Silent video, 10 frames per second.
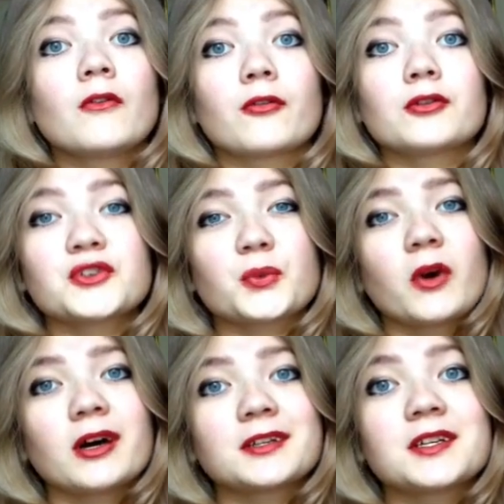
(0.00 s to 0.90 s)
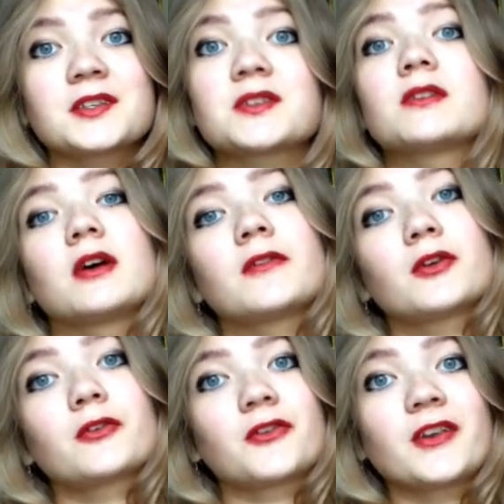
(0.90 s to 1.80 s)
First one is love
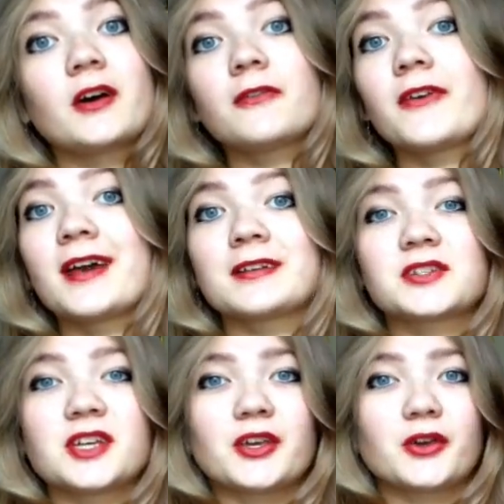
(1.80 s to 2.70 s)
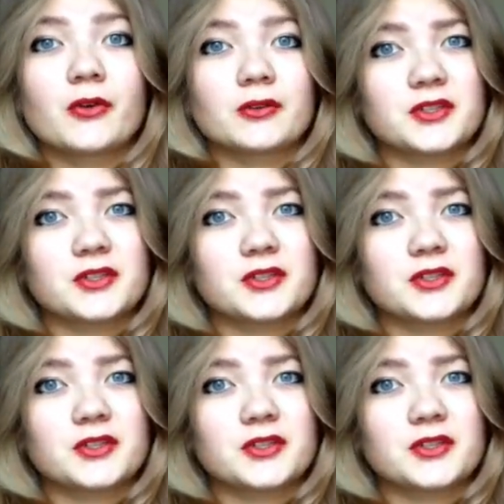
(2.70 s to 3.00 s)
yourself and take your